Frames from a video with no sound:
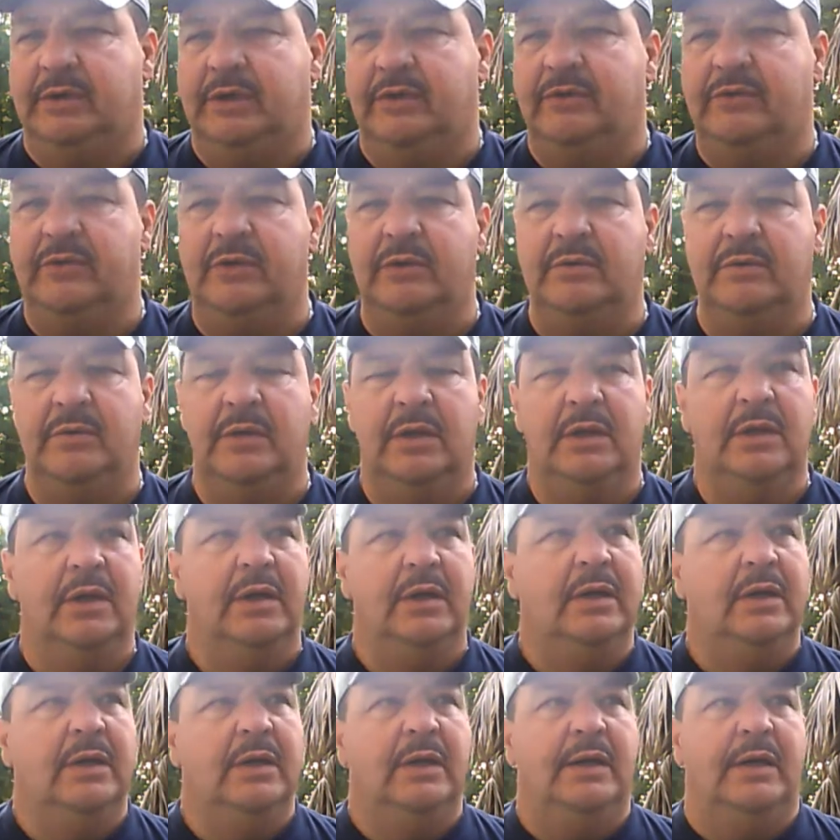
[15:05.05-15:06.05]
There's no
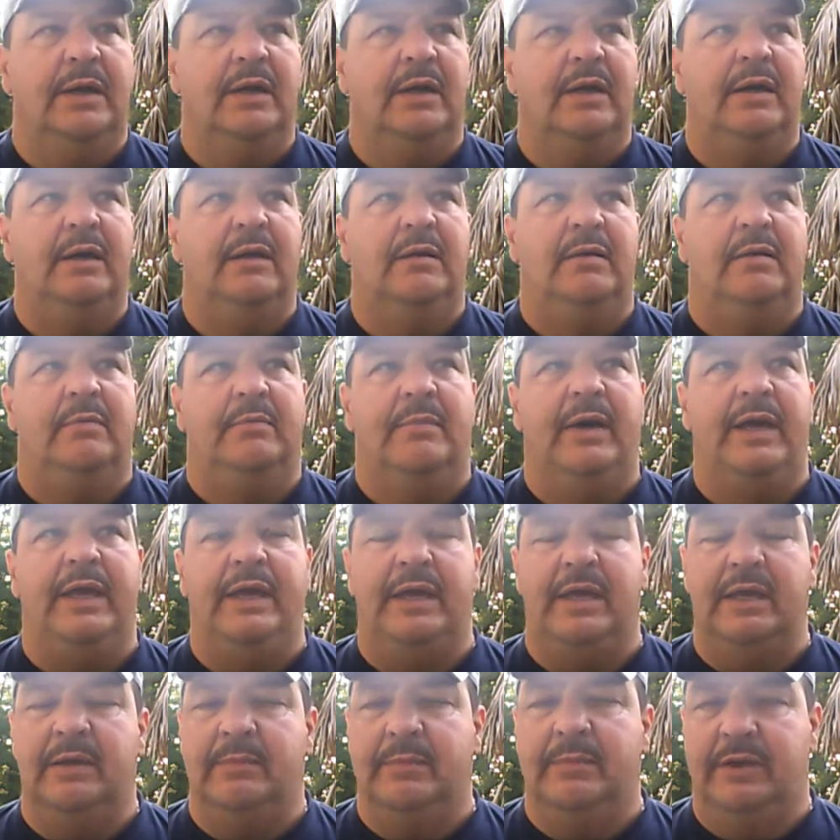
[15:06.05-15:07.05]
my
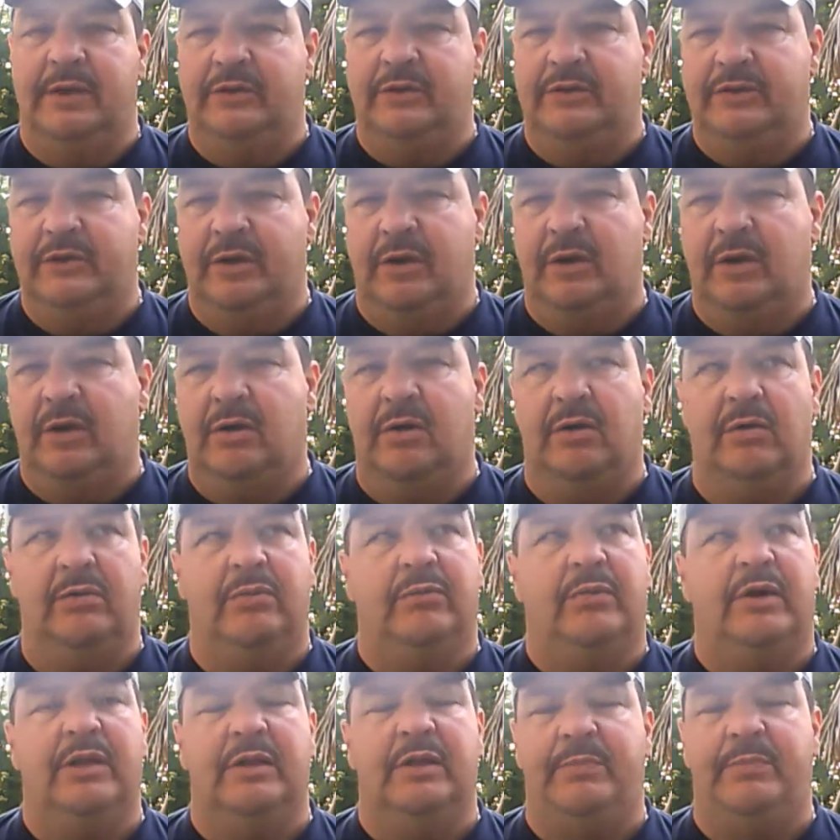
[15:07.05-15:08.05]
image. Oh,
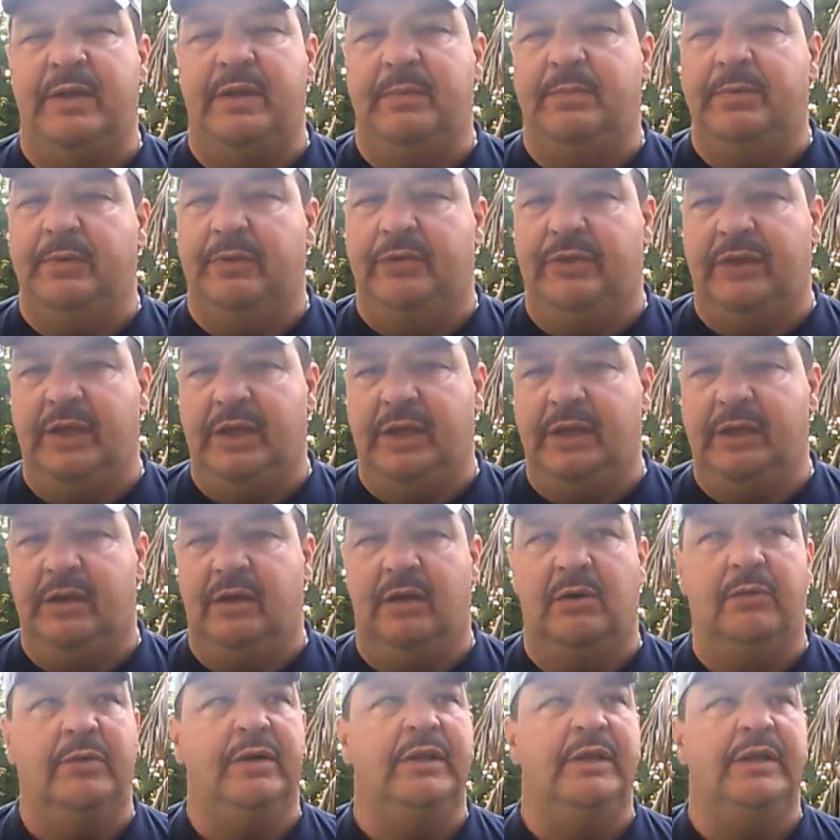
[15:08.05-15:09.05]
what do people think?
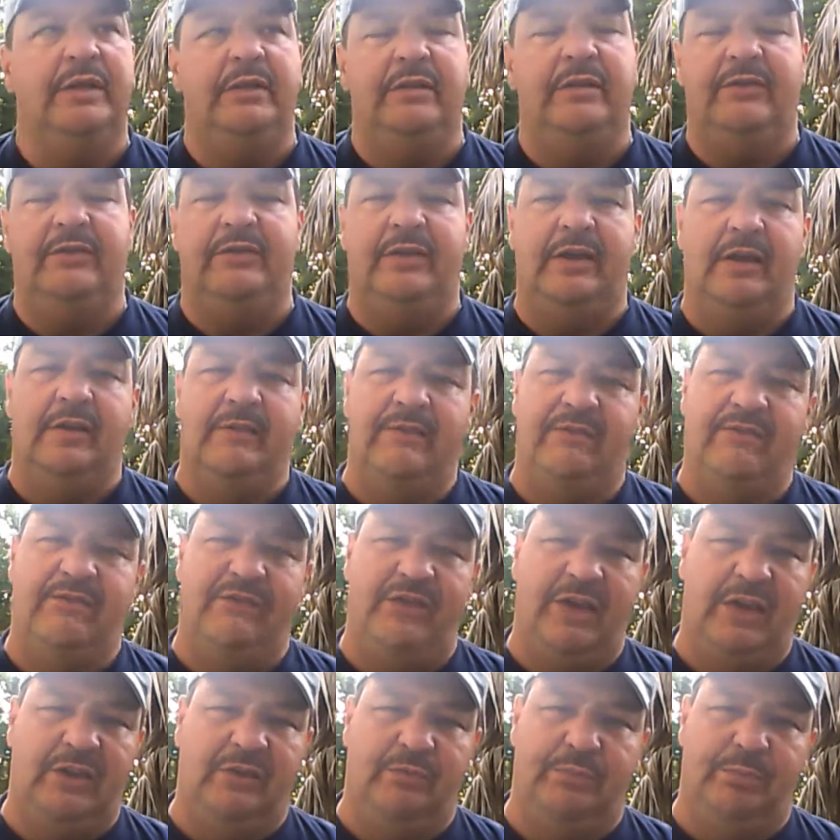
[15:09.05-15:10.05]
Oh, what are they going to say on
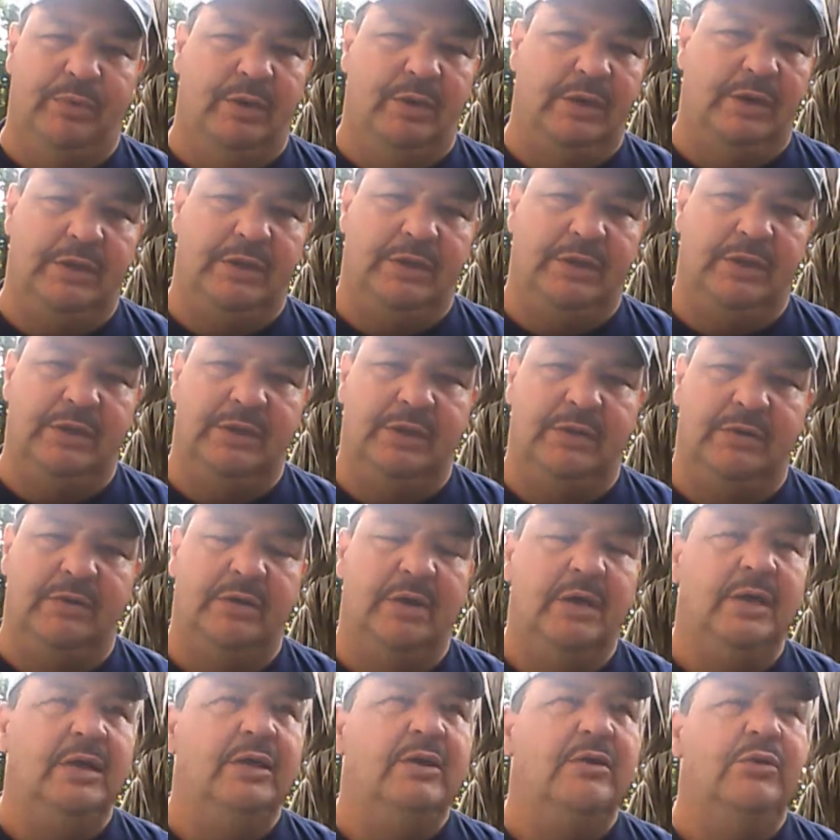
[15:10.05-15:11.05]
Facebook?
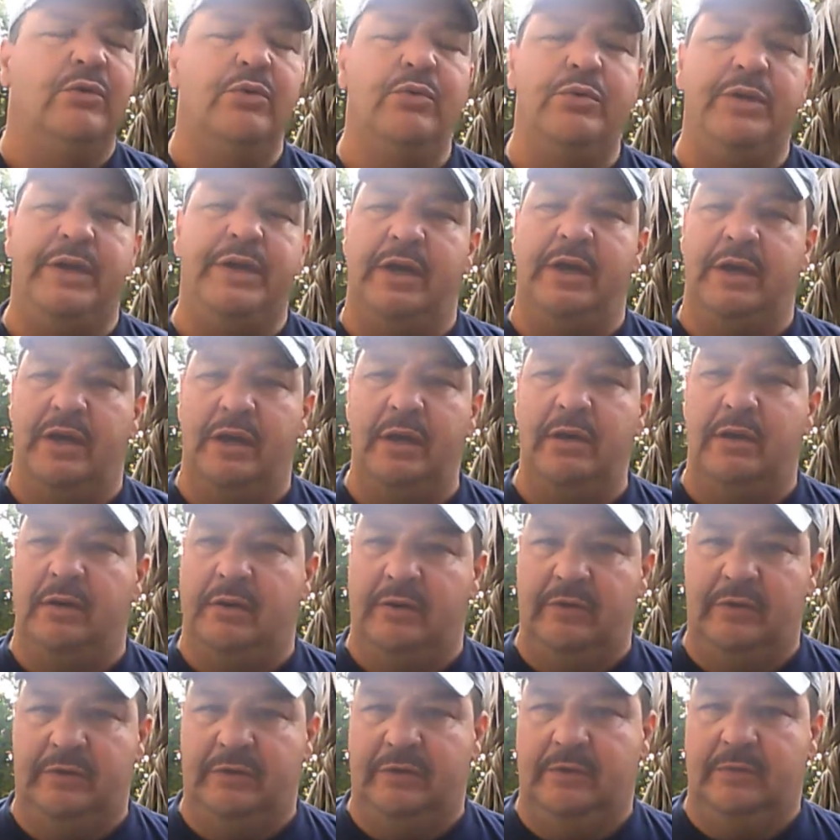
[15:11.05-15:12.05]
Who
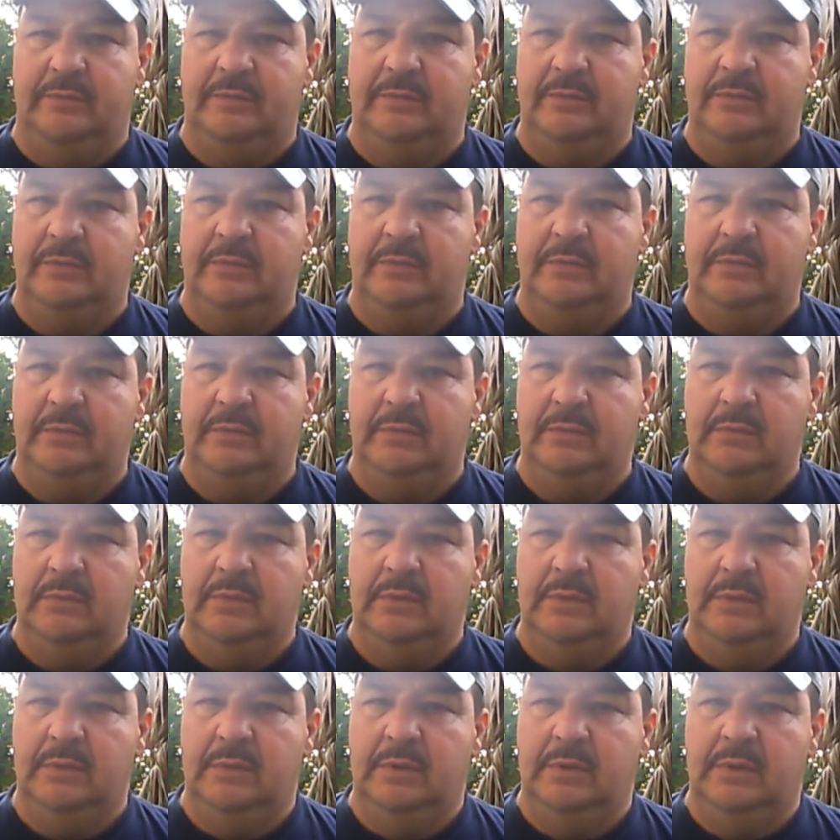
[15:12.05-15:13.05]
cares?
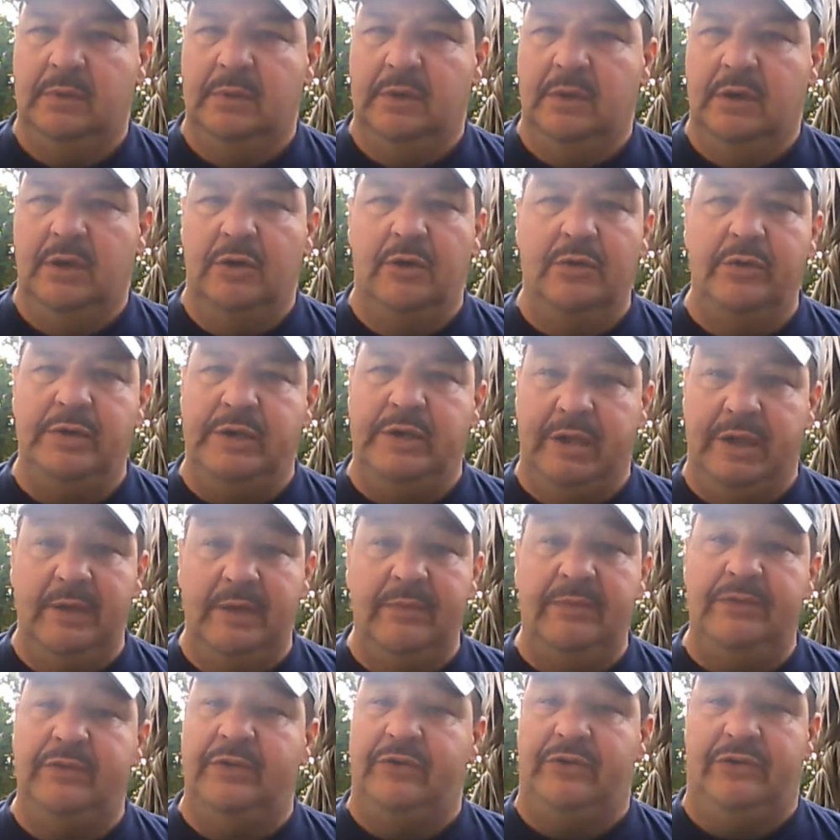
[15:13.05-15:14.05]
Who
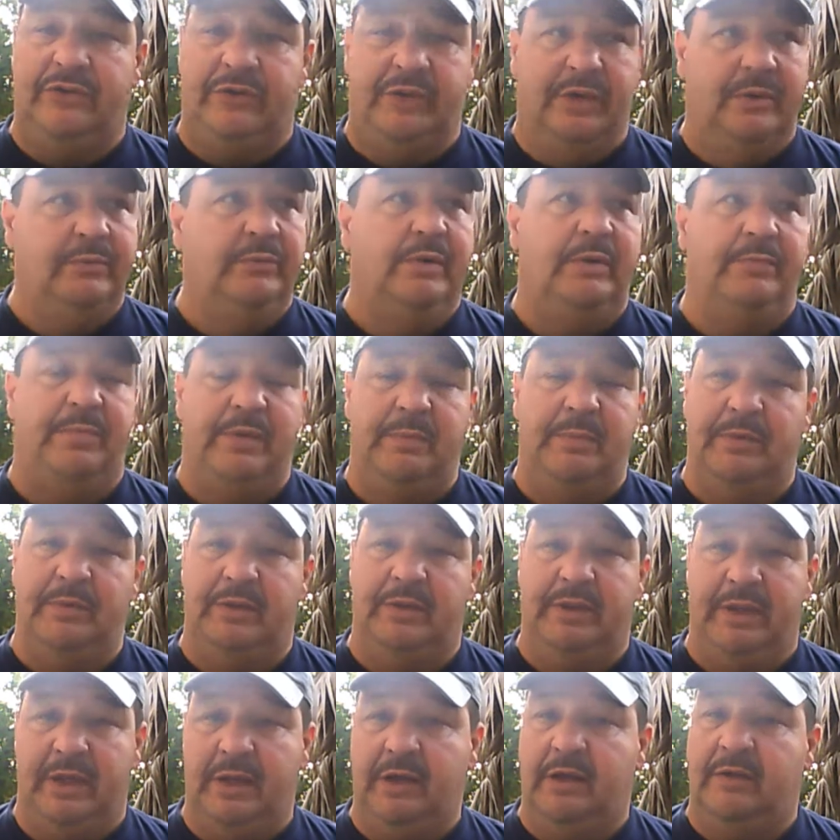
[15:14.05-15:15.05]
gives a shit what people
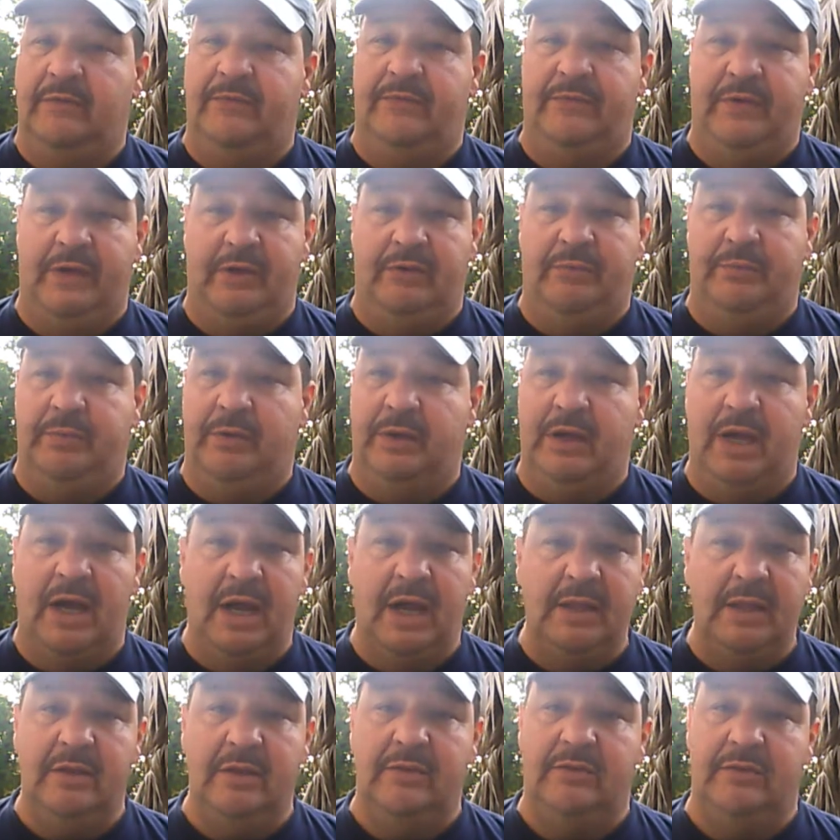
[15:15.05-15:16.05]
think on Facebook?
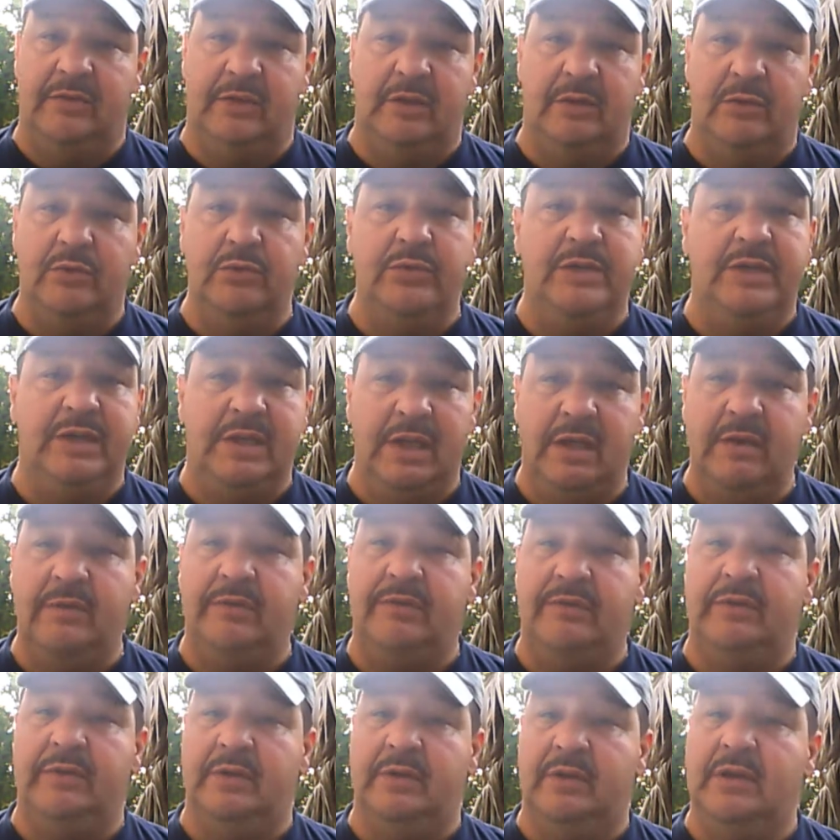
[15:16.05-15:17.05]
Honestly, who
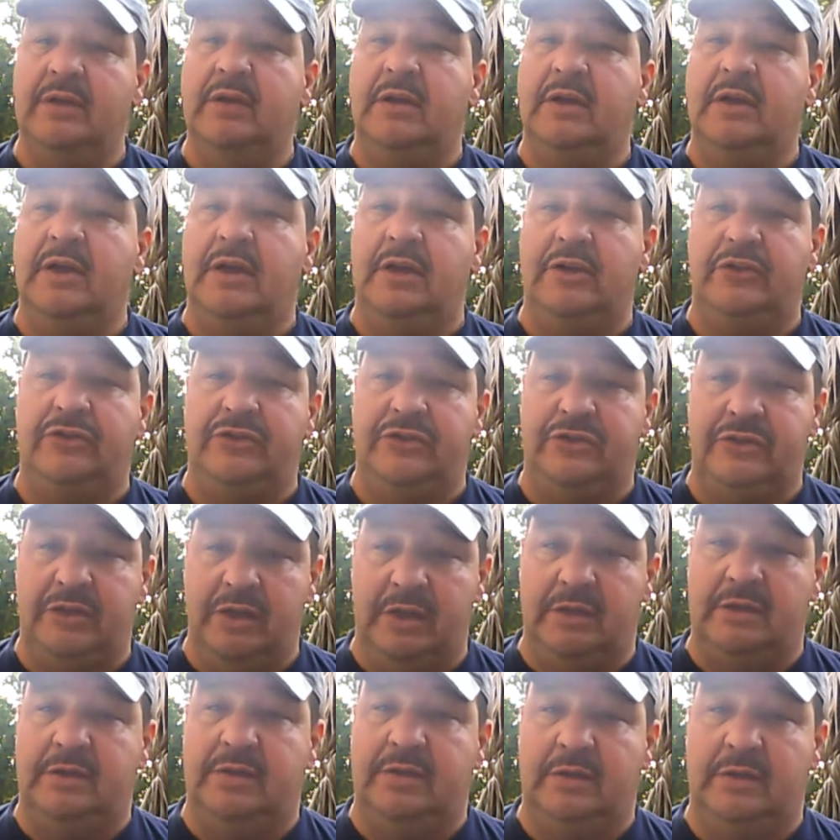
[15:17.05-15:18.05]
gives a
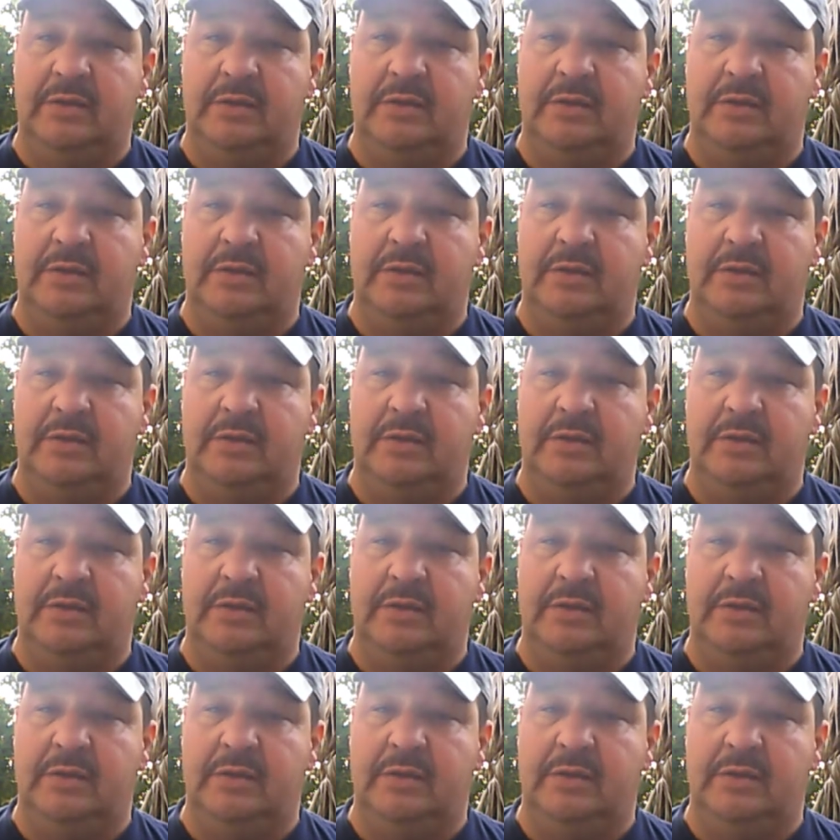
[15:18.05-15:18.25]
shit?